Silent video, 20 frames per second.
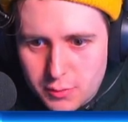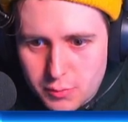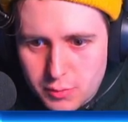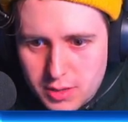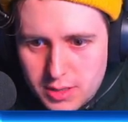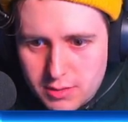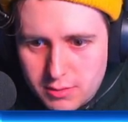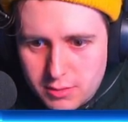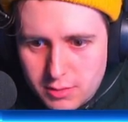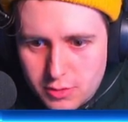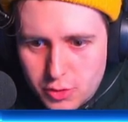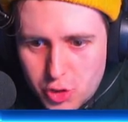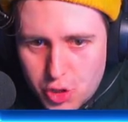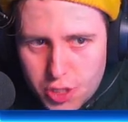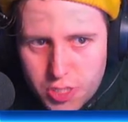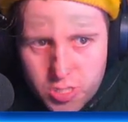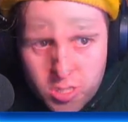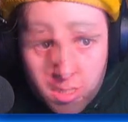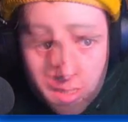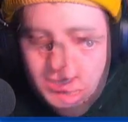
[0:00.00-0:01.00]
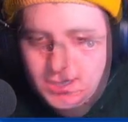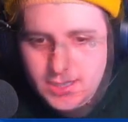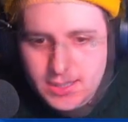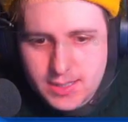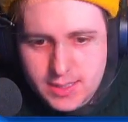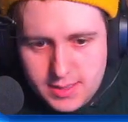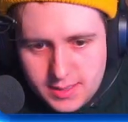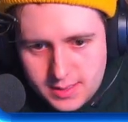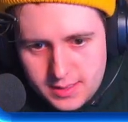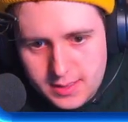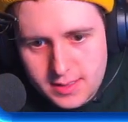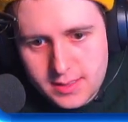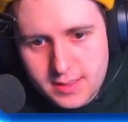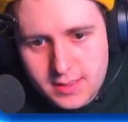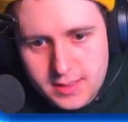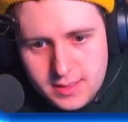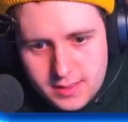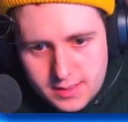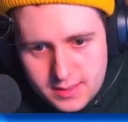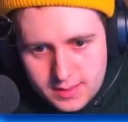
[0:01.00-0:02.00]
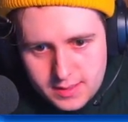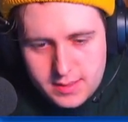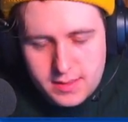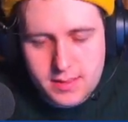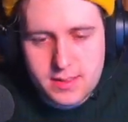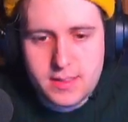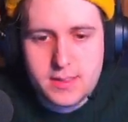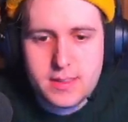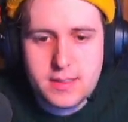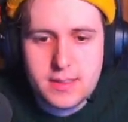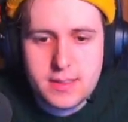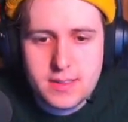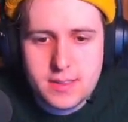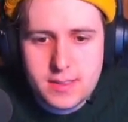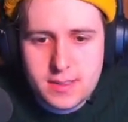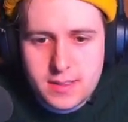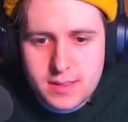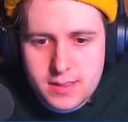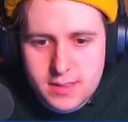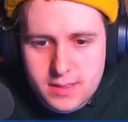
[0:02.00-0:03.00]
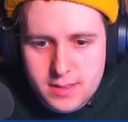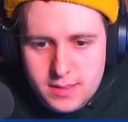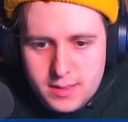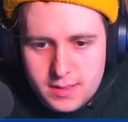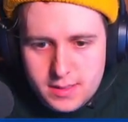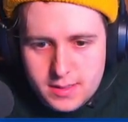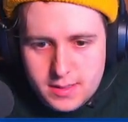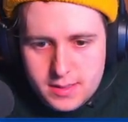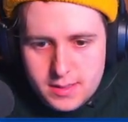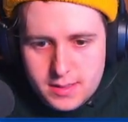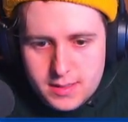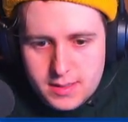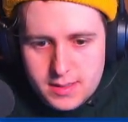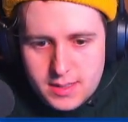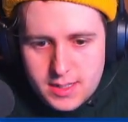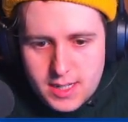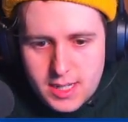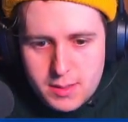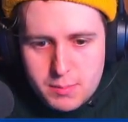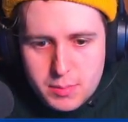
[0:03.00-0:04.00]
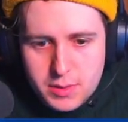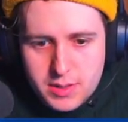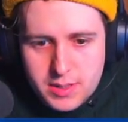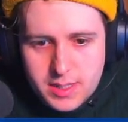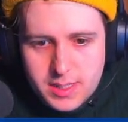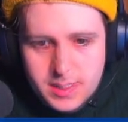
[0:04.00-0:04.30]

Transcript: placed next to the place you actually need to use them, so a very short sail later,